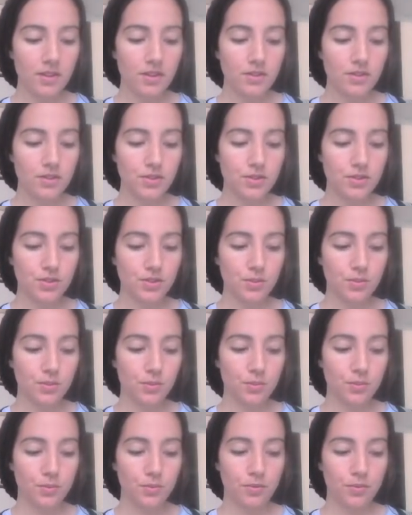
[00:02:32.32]

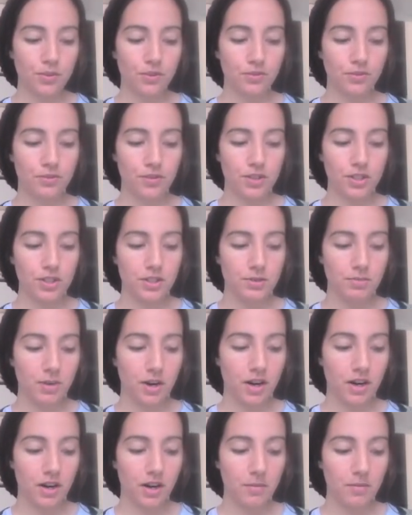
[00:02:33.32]
So the first
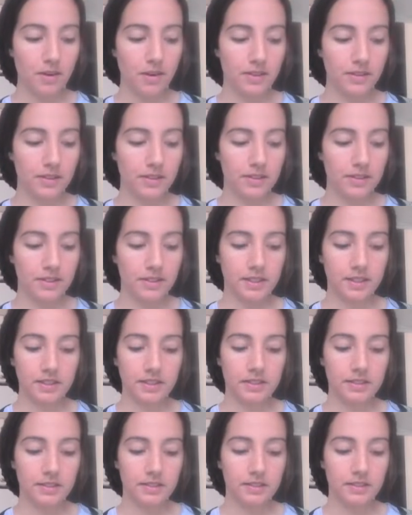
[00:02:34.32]
part about linden
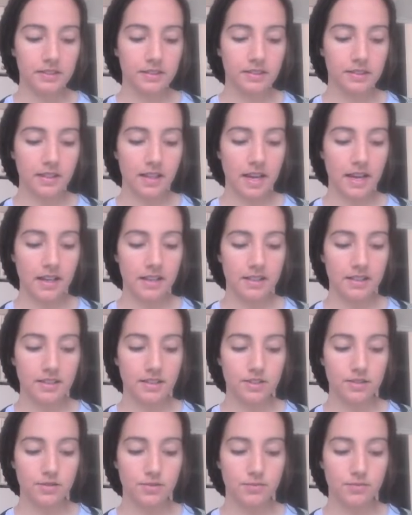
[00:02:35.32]
that
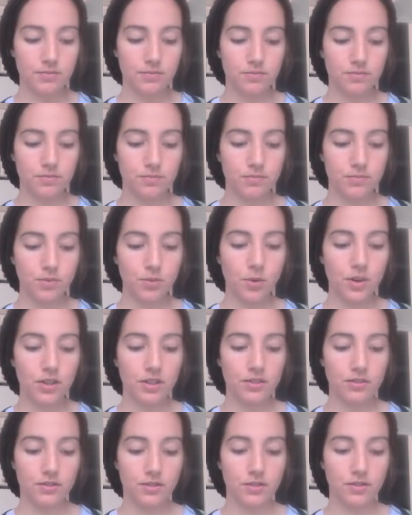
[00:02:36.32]
is
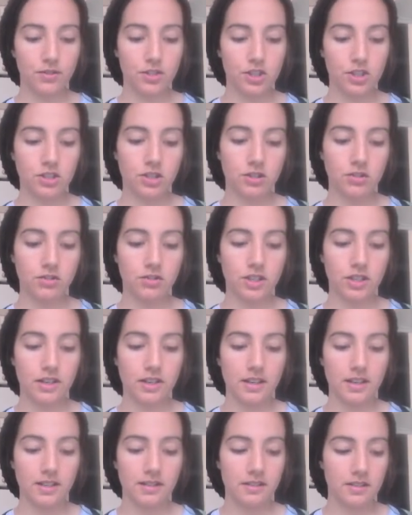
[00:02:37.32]
wonderful for children
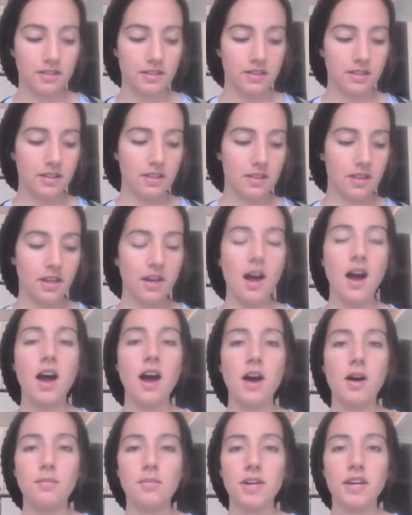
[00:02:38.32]
is the
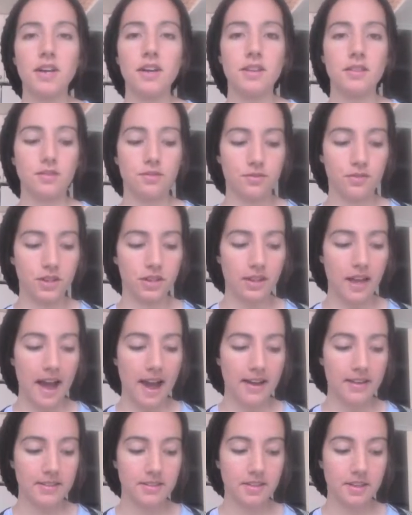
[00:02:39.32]
calming and the
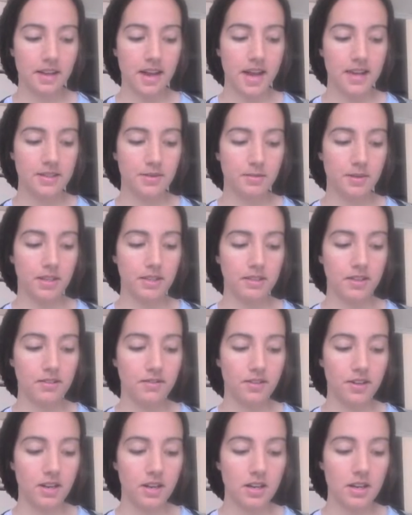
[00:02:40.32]
relaxing aspect of
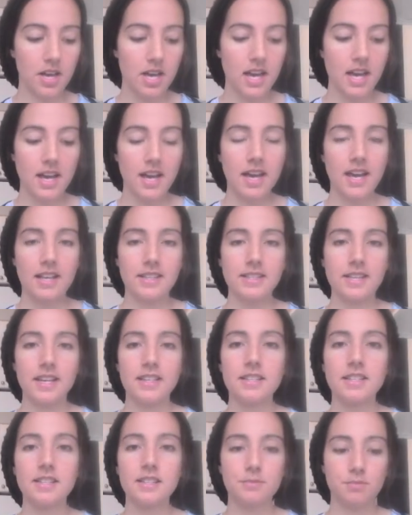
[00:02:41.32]
it. It's
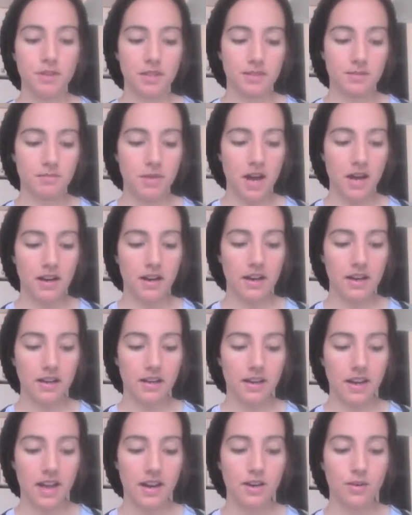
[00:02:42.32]
antispasmodic,
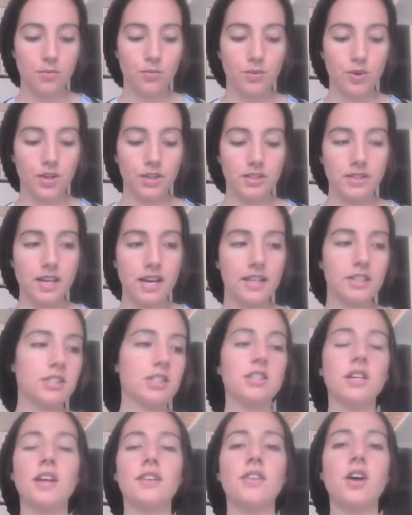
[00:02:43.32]
and it works
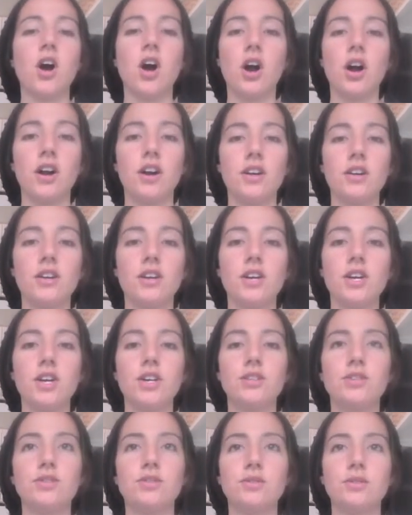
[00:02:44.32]
actually on the heart.
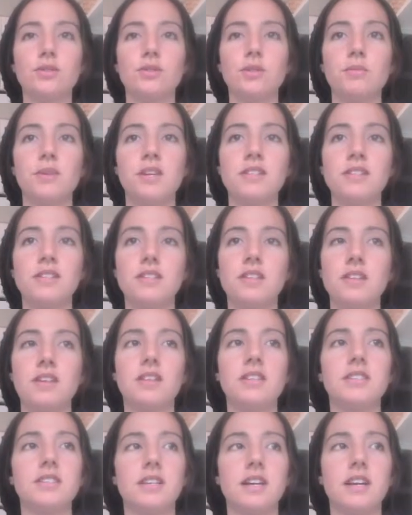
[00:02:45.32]
So the amazing thing
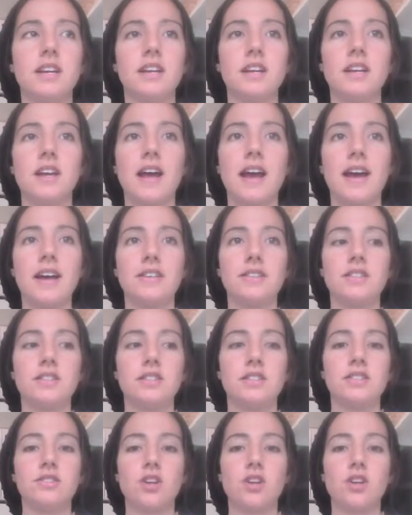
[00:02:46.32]
is that it has these